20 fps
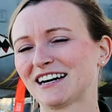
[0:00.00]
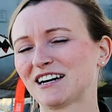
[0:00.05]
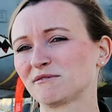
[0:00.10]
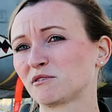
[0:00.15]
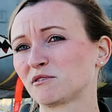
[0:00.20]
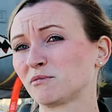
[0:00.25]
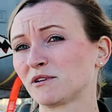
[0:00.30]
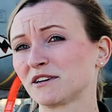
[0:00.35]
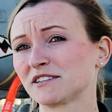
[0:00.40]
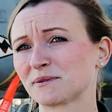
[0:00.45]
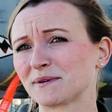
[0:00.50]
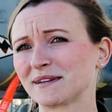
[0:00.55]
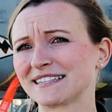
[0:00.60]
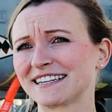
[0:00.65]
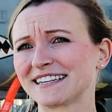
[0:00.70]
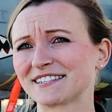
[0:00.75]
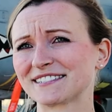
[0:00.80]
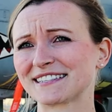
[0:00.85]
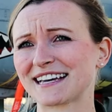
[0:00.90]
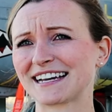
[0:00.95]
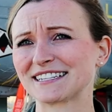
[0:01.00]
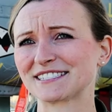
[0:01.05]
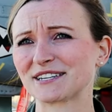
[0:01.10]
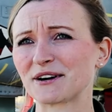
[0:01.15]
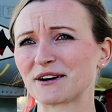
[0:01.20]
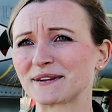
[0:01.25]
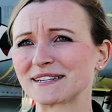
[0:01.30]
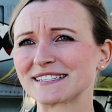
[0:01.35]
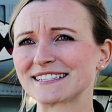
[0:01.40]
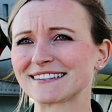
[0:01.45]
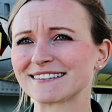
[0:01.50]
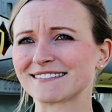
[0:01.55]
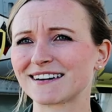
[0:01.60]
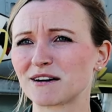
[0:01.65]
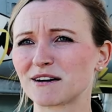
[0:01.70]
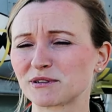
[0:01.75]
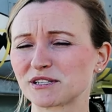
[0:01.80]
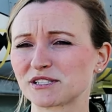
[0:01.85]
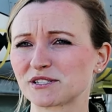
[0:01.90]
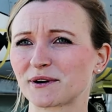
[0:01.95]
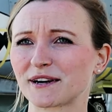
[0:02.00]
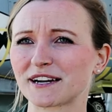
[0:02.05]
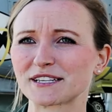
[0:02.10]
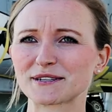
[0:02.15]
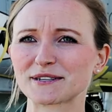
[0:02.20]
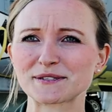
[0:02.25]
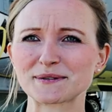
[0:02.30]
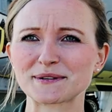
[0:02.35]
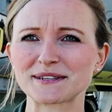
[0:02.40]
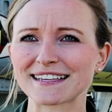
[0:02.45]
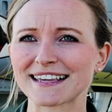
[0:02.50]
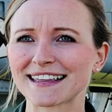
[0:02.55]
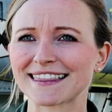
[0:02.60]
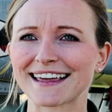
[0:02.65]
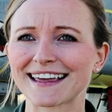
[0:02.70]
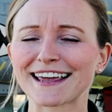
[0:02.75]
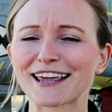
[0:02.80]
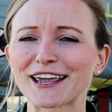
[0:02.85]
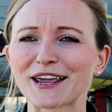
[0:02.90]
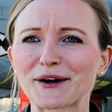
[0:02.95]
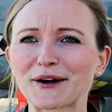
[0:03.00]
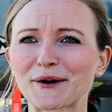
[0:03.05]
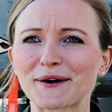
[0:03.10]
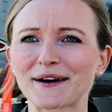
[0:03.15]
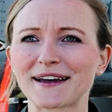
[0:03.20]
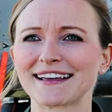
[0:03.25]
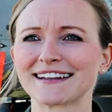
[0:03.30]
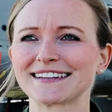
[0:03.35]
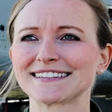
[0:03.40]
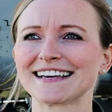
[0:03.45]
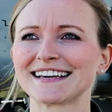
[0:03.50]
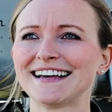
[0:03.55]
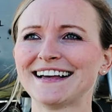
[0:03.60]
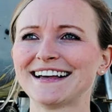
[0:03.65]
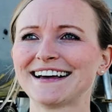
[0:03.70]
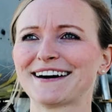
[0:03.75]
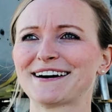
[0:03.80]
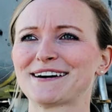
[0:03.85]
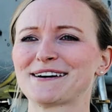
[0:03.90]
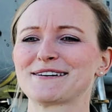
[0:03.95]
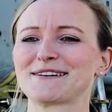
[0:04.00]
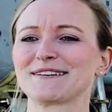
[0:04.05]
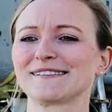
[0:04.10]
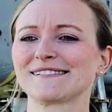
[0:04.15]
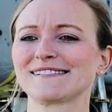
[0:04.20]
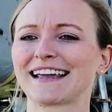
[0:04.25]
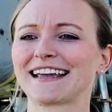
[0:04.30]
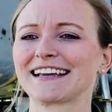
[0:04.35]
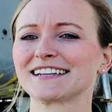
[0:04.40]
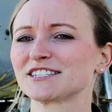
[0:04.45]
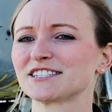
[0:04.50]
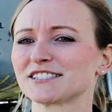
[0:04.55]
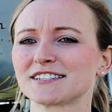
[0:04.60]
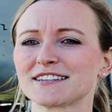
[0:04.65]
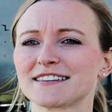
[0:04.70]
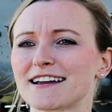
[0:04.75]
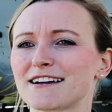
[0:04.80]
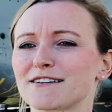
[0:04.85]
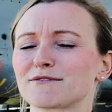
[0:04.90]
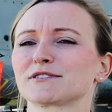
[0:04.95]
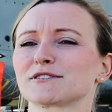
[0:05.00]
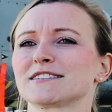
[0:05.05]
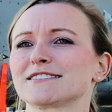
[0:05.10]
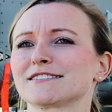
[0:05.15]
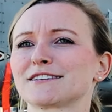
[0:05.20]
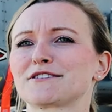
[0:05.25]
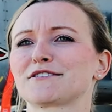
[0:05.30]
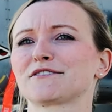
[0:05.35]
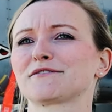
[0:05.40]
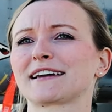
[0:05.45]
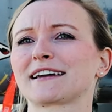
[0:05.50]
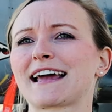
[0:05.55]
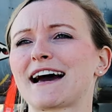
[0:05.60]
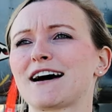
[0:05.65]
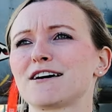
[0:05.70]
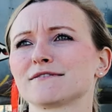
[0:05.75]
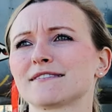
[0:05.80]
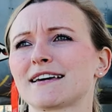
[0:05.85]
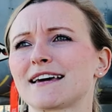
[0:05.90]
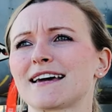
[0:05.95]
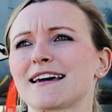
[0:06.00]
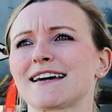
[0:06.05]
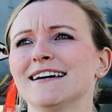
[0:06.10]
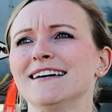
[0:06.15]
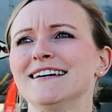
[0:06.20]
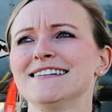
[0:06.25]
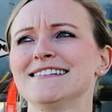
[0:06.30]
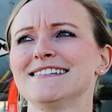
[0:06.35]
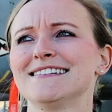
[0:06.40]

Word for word: um, the blood, sweat, and tears I had to go into um, restoring it. So I just want to say thank you and, uh, and just to the Air Force in general of like how they